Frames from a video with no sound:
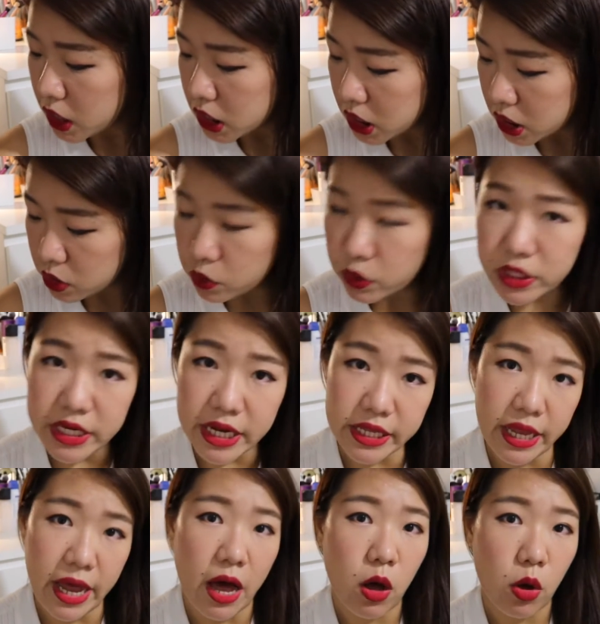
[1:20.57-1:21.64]
The two sets
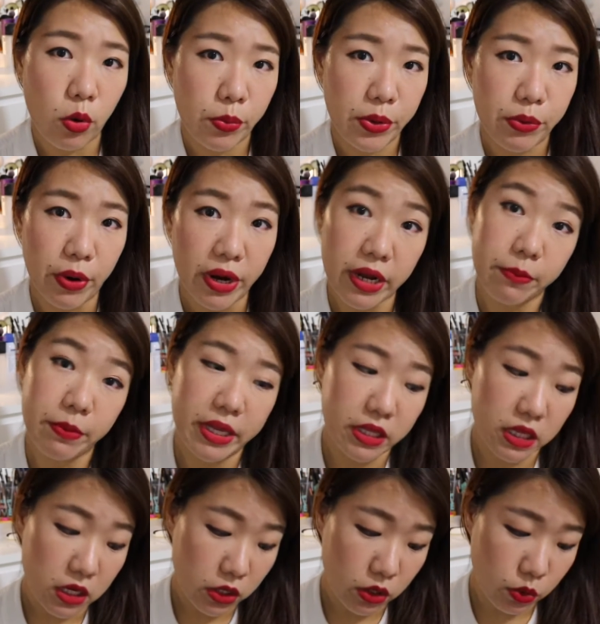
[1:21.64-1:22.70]
that I will be
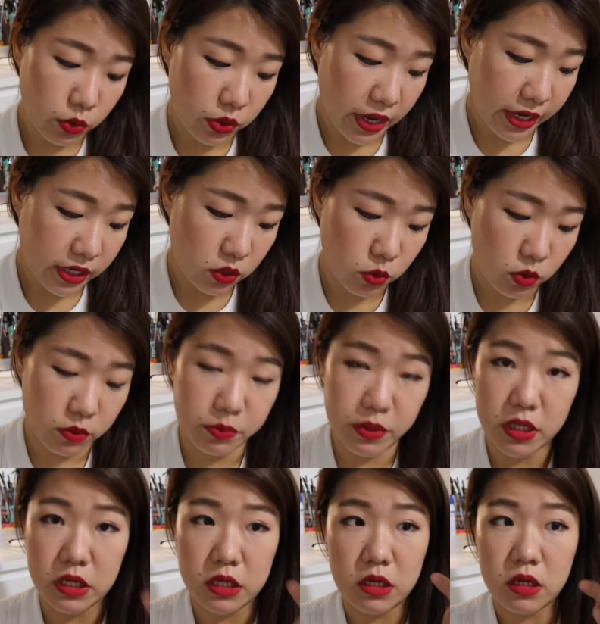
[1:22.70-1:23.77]
recommending you guys will
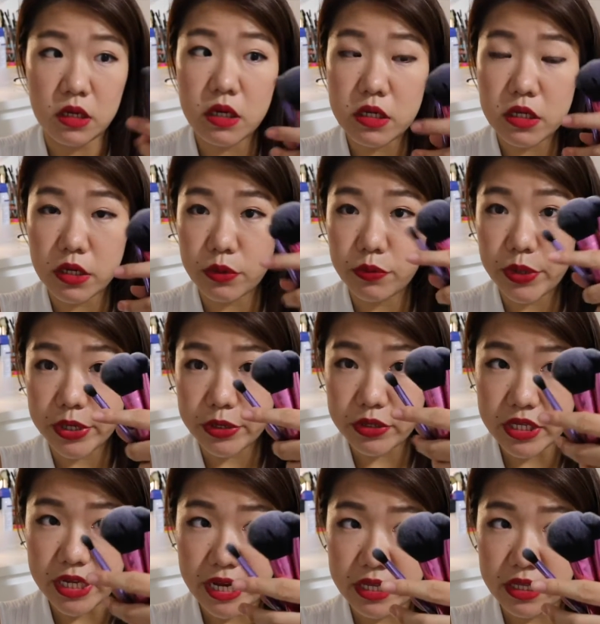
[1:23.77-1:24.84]
be the Real
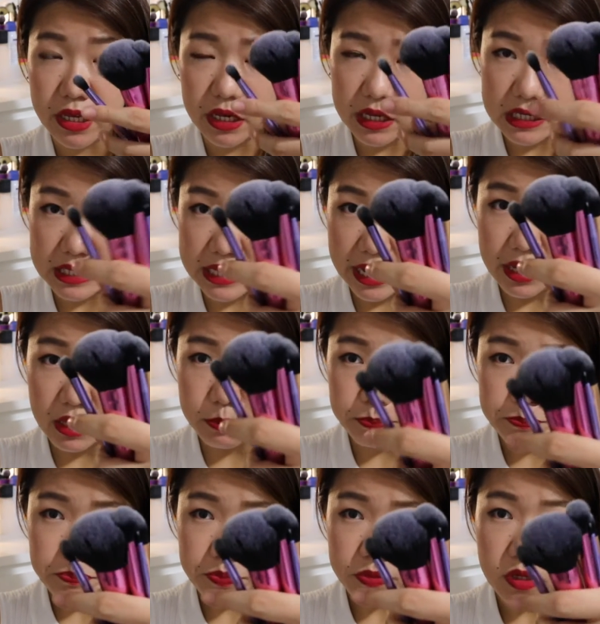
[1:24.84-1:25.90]
Technique set.
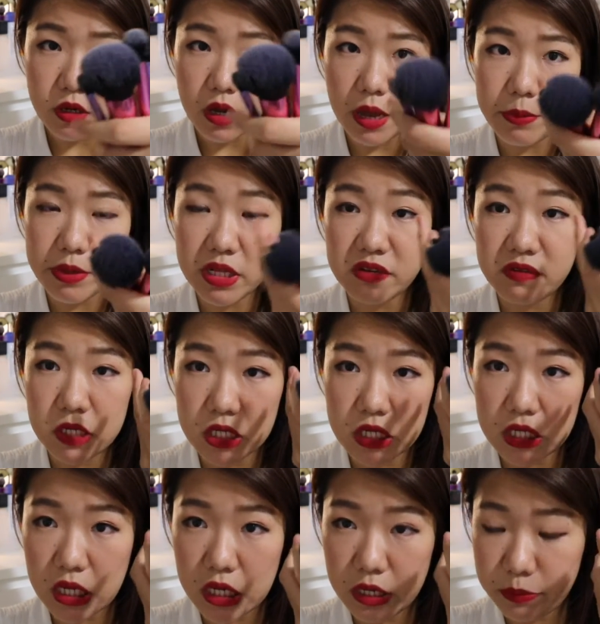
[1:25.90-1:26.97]
I believe this
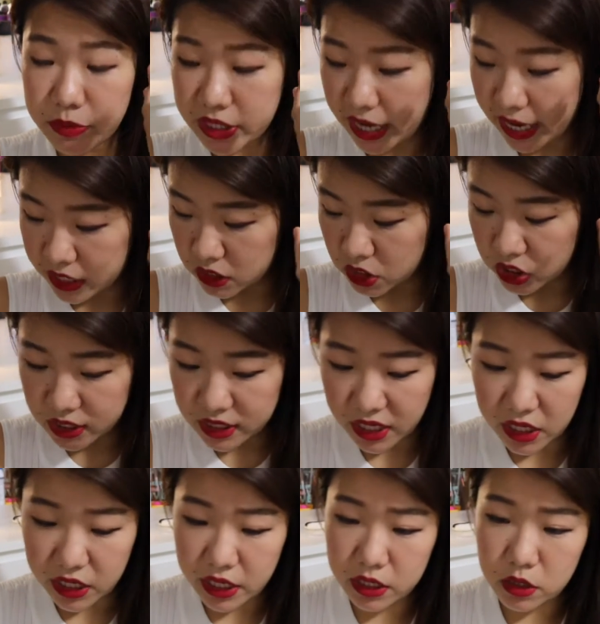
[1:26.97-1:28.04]
is a limited edition
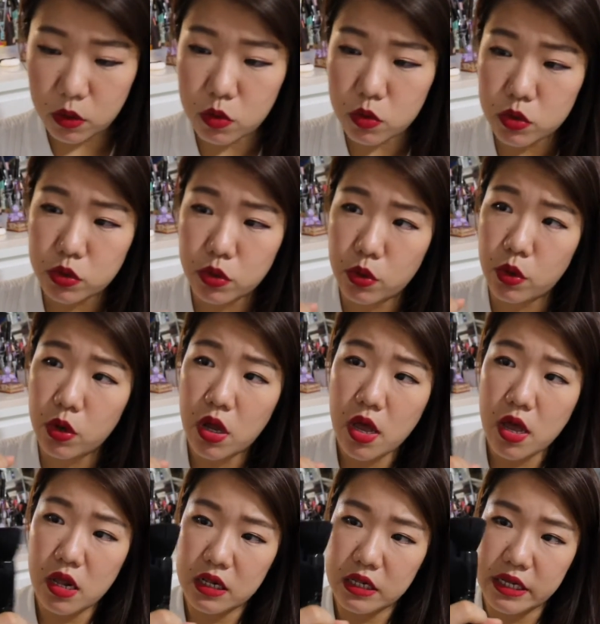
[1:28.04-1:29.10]
set, and also
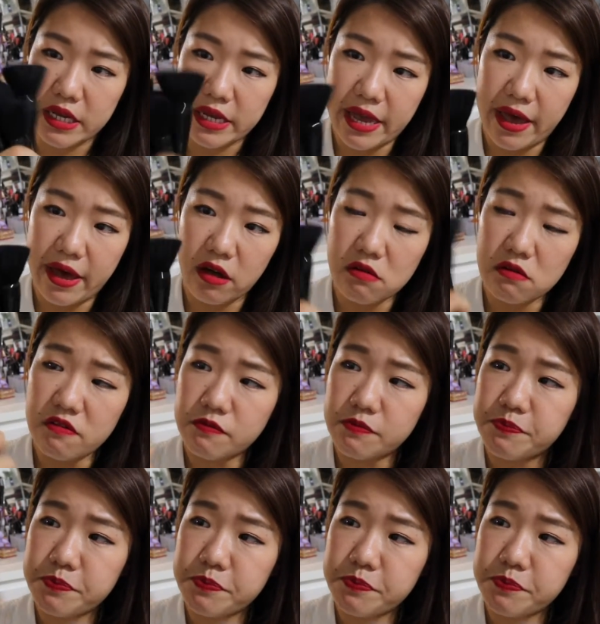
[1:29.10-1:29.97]
the E.L.F